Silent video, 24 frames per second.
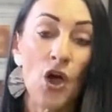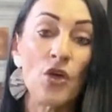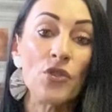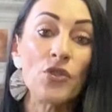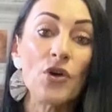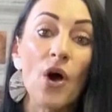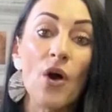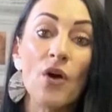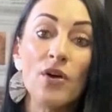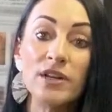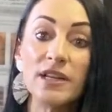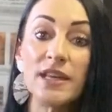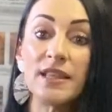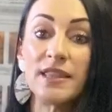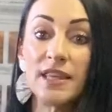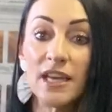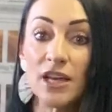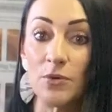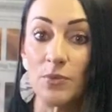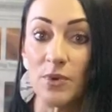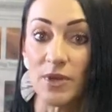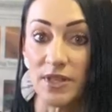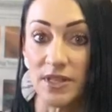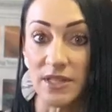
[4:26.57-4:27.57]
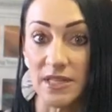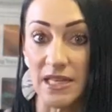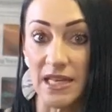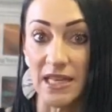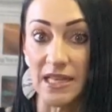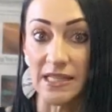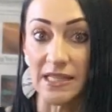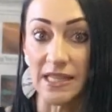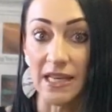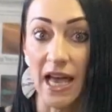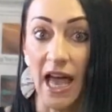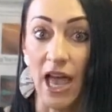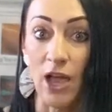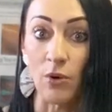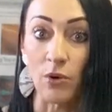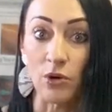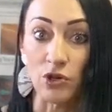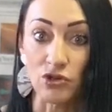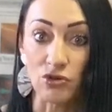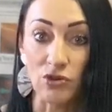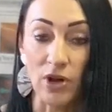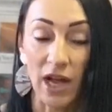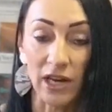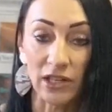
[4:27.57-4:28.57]
The only thing with the TCA or
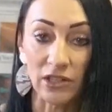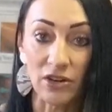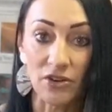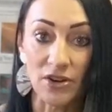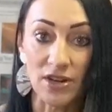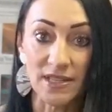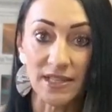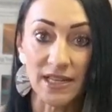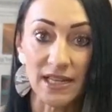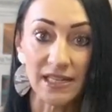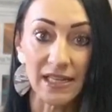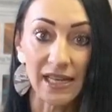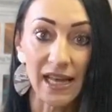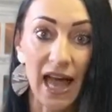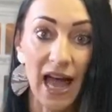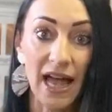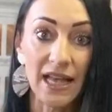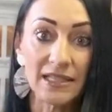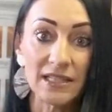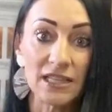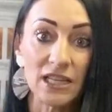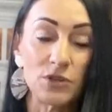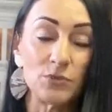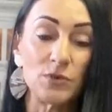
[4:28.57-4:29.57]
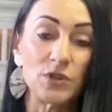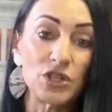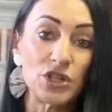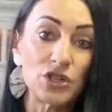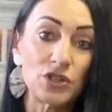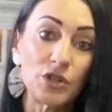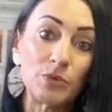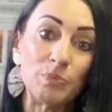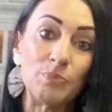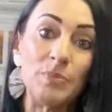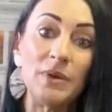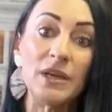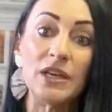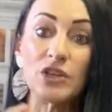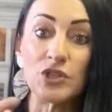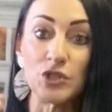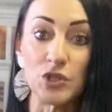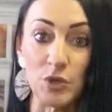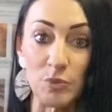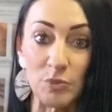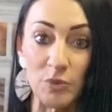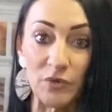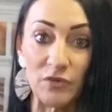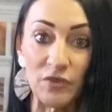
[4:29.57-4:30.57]
trichloroacetic acid, which could be a
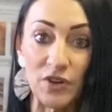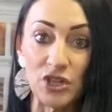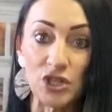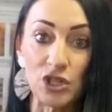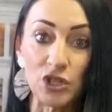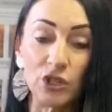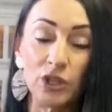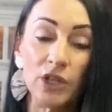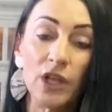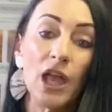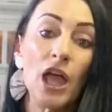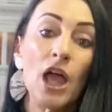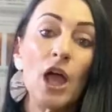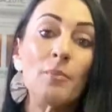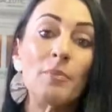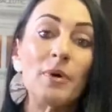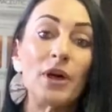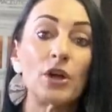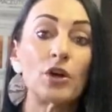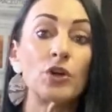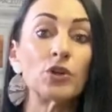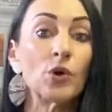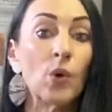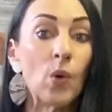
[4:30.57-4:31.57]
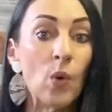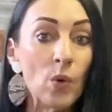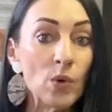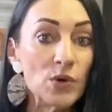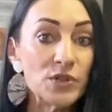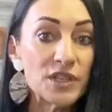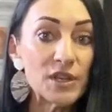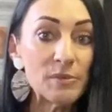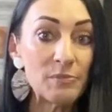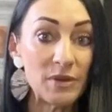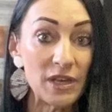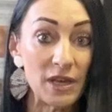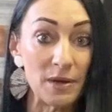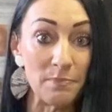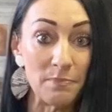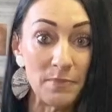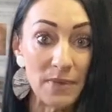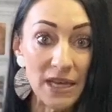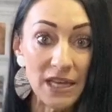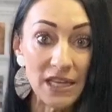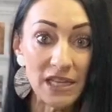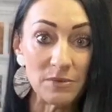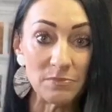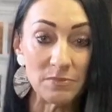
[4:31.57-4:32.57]
superficial, but it could also be a
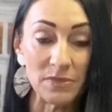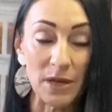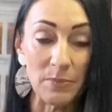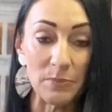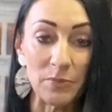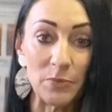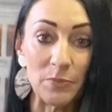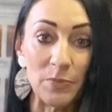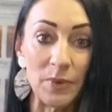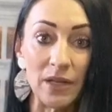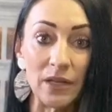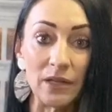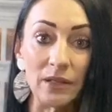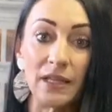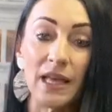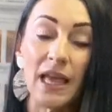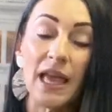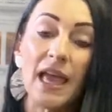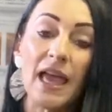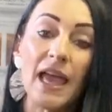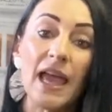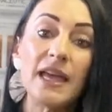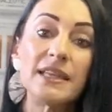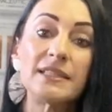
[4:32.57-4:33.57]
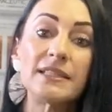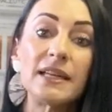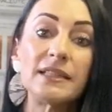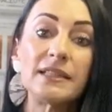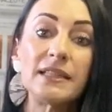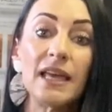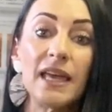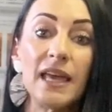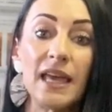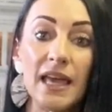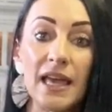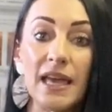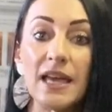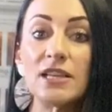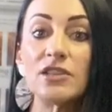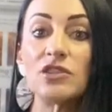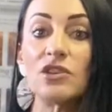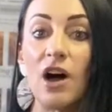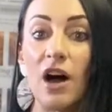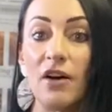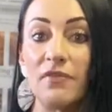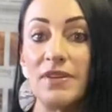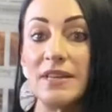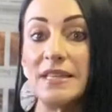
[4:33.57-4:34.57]
medium depth peel, is that there is
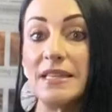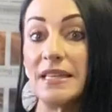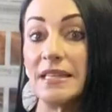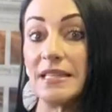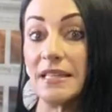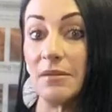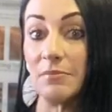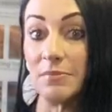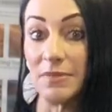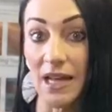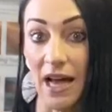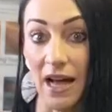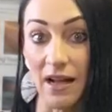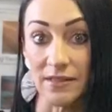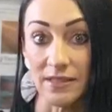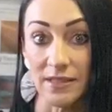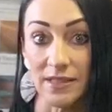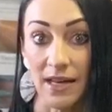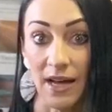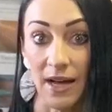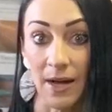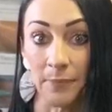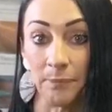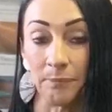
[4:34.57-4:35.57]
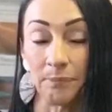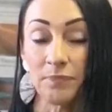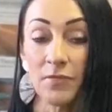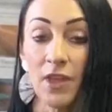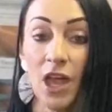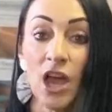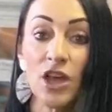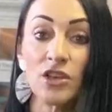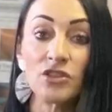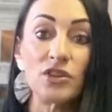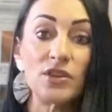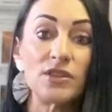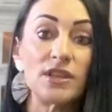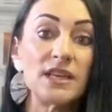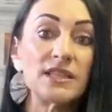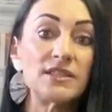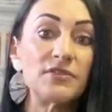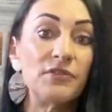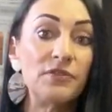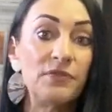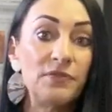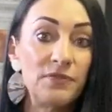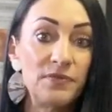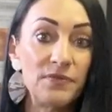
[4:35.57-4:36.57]
obviously some downtime. So
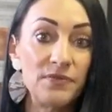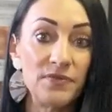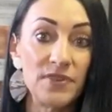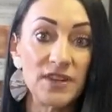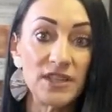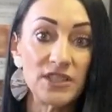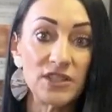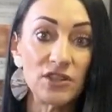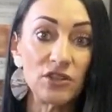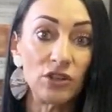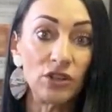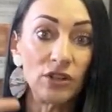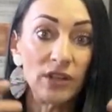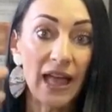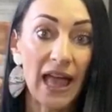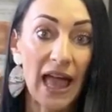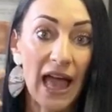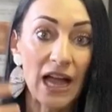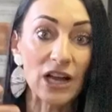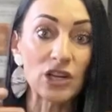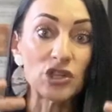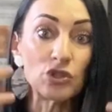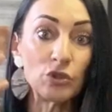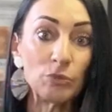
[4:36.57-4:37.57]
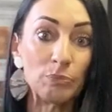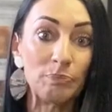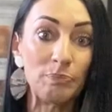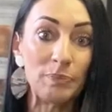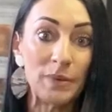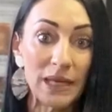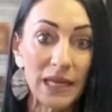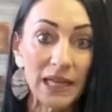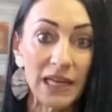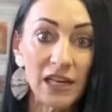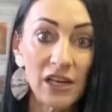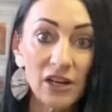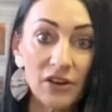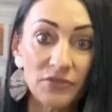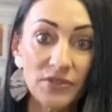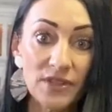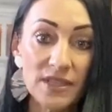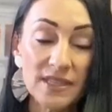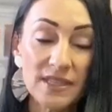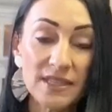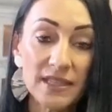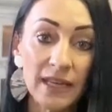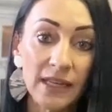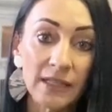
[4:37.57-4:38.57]
there's visual actual peeling of the
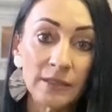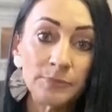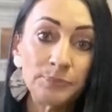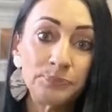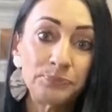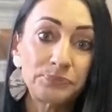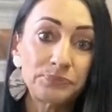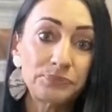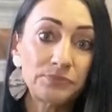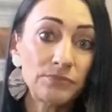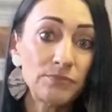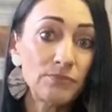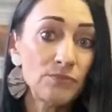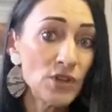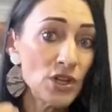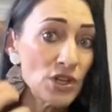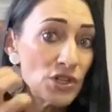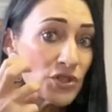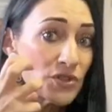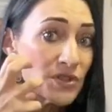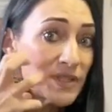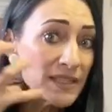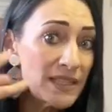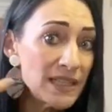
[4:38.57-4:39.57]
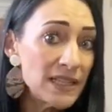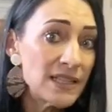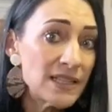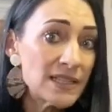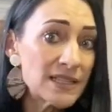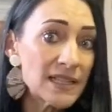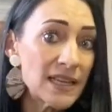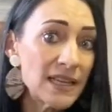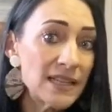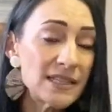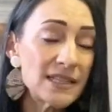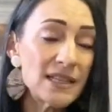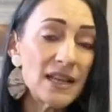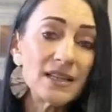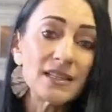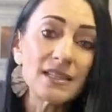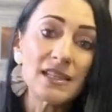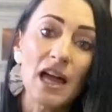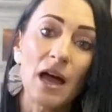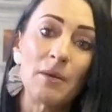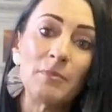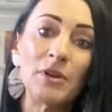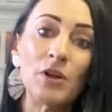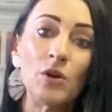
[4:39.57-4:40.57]
skin. You see the skin cells
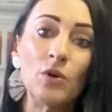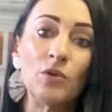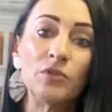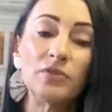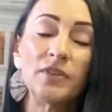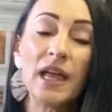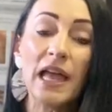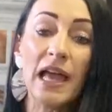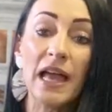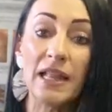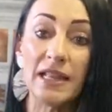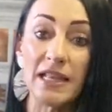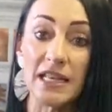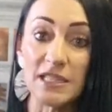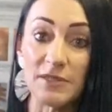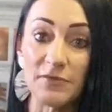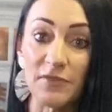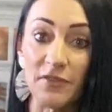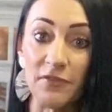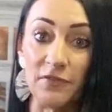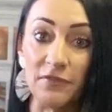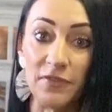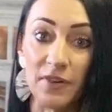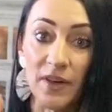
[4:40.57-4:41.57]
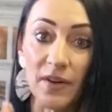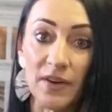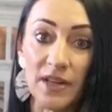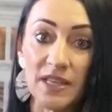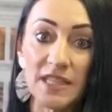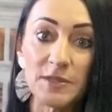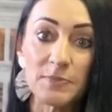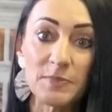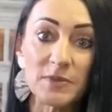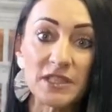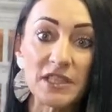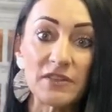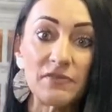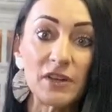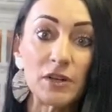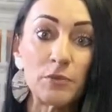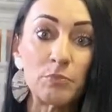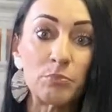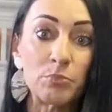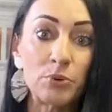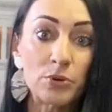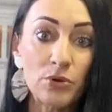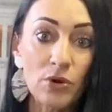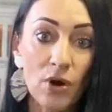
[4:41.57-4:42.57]
coming off. There's a very
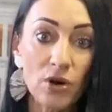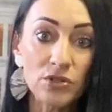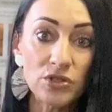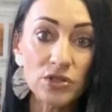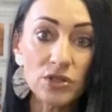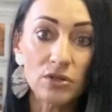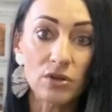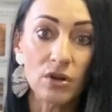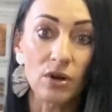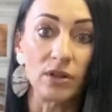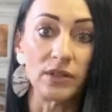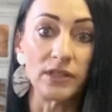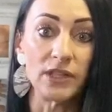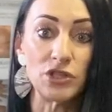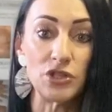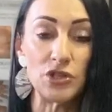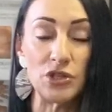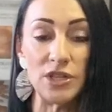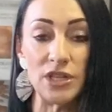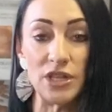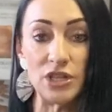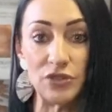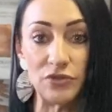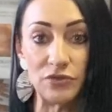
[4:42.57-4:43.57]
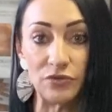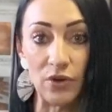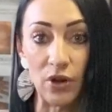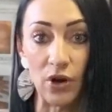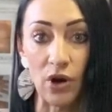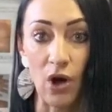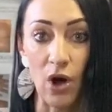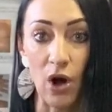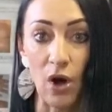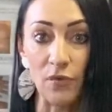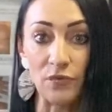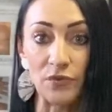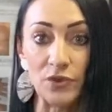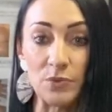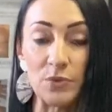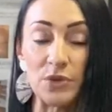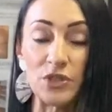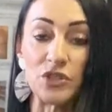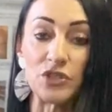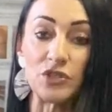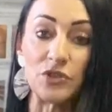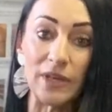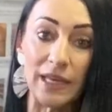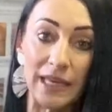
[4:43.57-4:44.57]
specific protocol that you need to follow
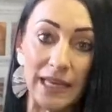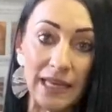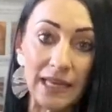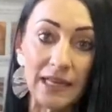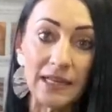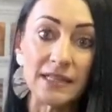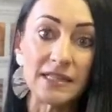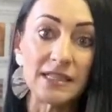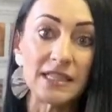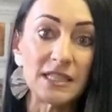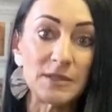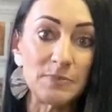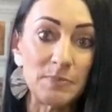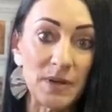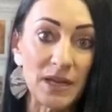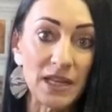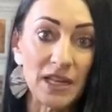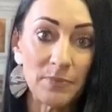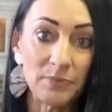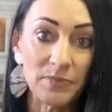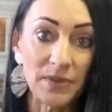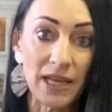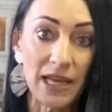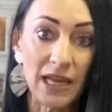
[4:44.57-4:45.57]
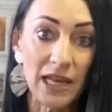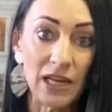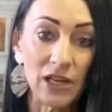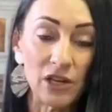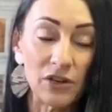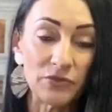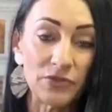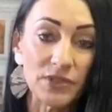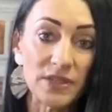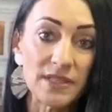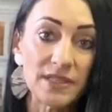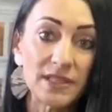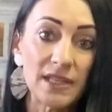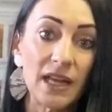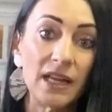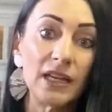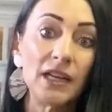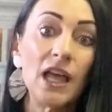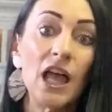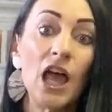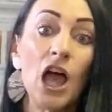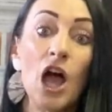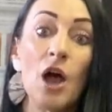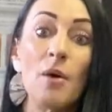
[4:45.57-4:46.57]
afterwards to heal and speed up the healing of the
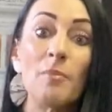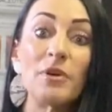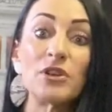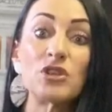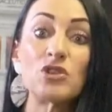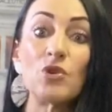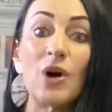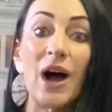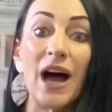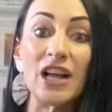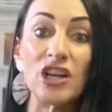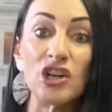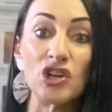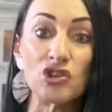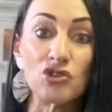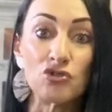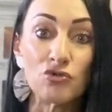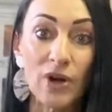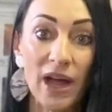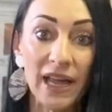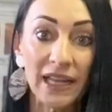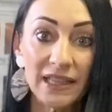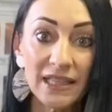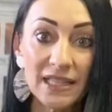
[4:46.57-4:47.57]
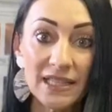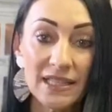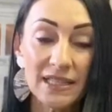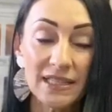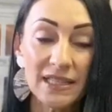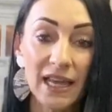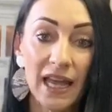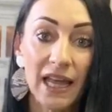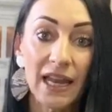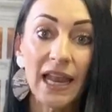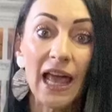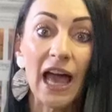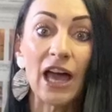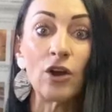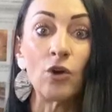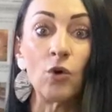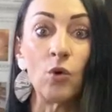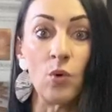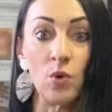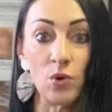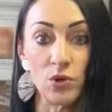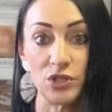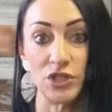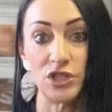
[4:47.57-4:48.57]
skin, but to hydrate the skin and
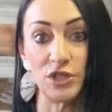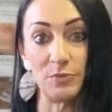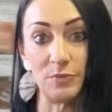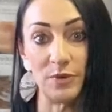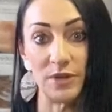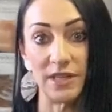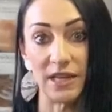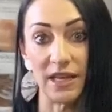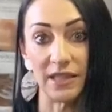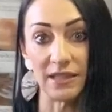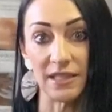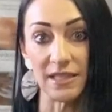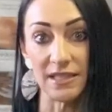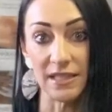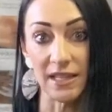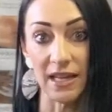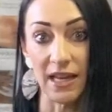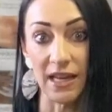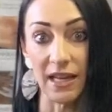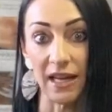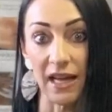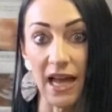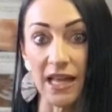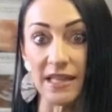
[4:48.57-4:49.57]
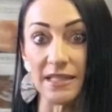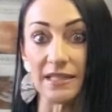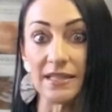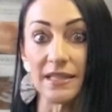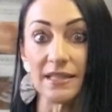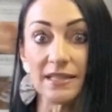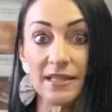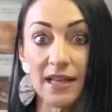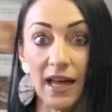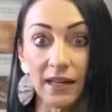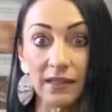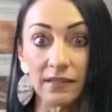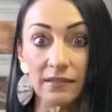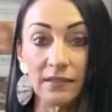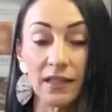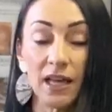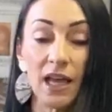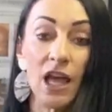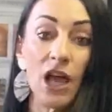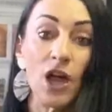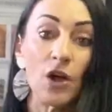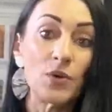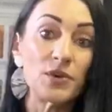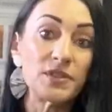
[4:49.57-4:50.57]
also to protect the skin against the sun.
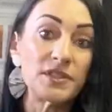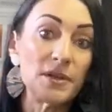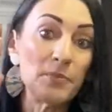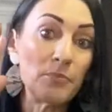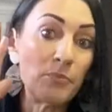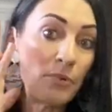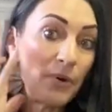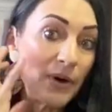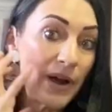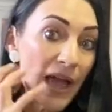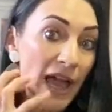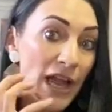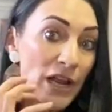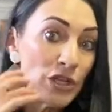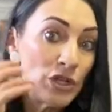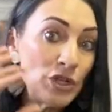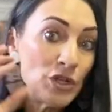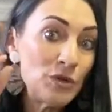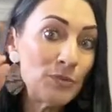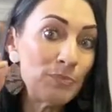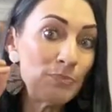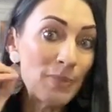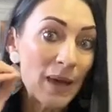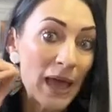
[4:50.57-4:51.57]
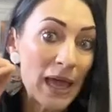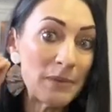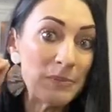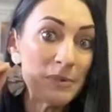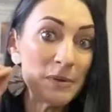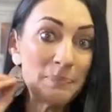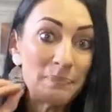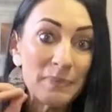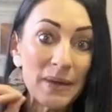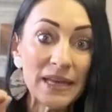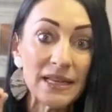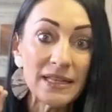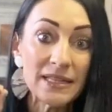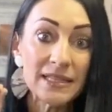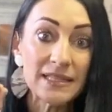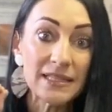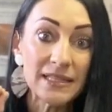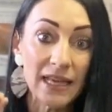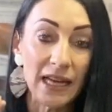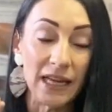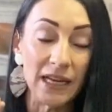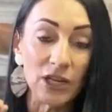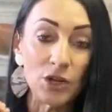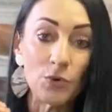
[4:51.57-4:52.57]
Because the brand new baby pink
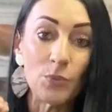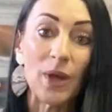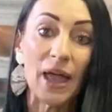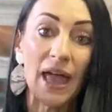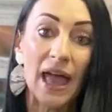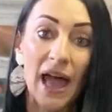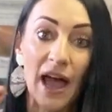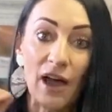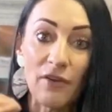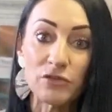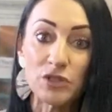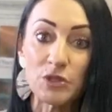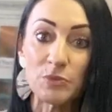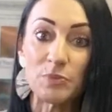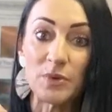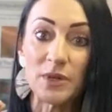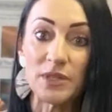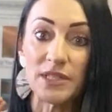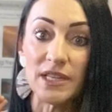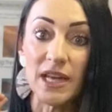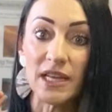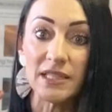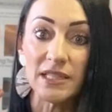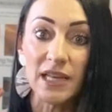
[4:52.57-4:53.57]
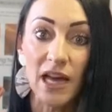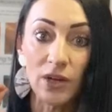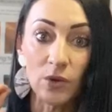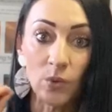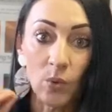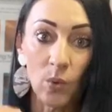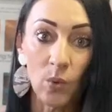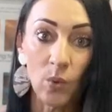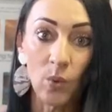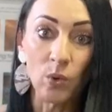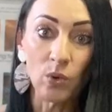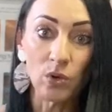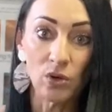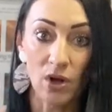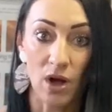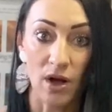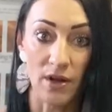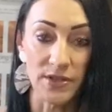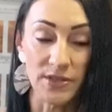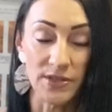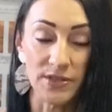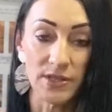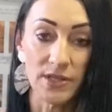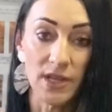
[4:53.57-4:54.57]
skin, we have to protect at all
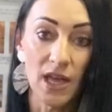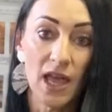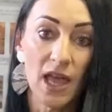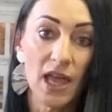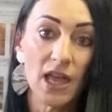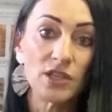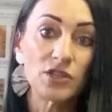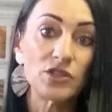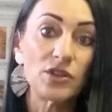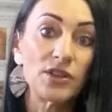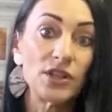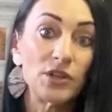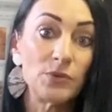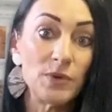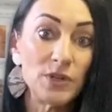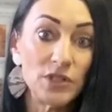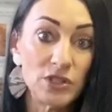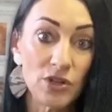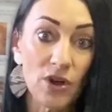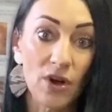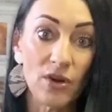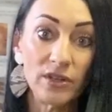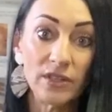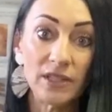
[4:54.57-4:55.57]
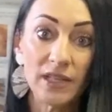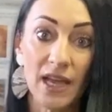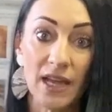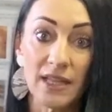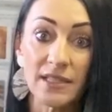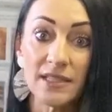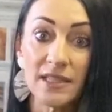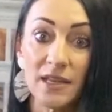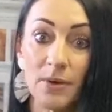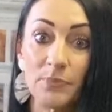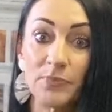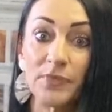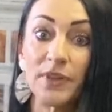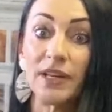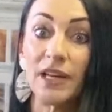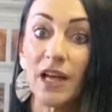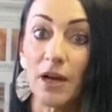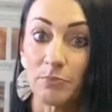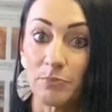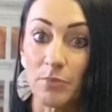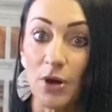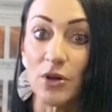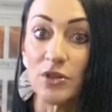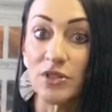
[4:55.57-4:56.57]
costs, so that we don't get something
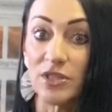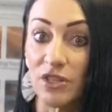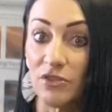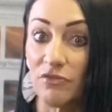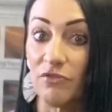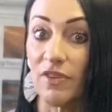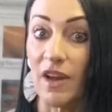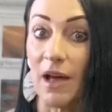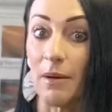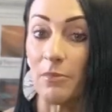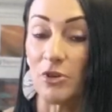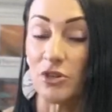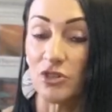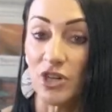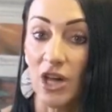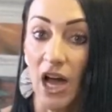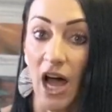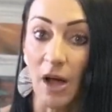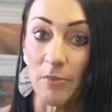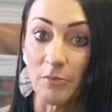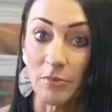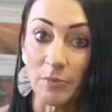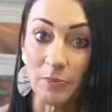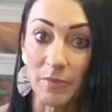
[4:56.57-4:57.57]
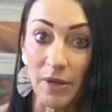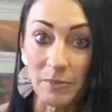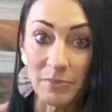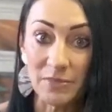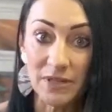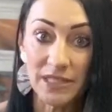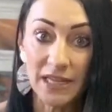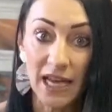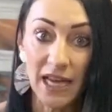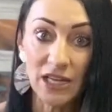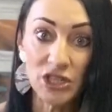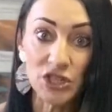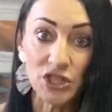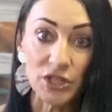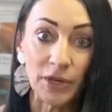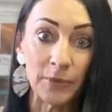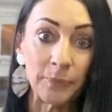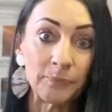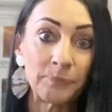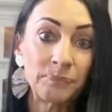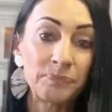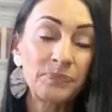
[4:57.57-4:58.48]
like post-inflammatory hyperpigmentation.